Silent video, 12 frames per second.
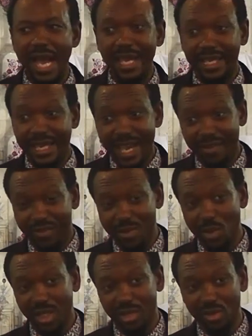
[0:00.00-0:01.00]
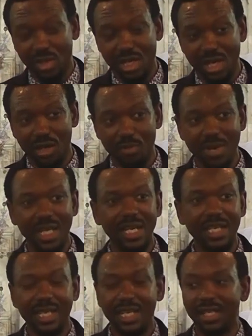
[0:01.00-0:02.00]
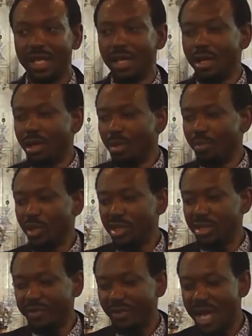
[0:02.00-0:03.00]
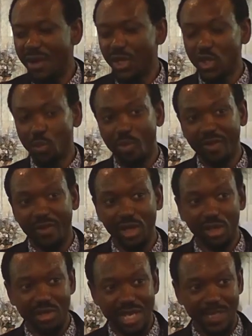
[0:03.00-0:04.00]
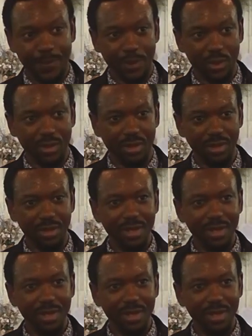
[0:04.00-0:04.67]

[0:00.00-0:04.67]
I gave the money to the young man. I said, both of you, I want to pay for your transport.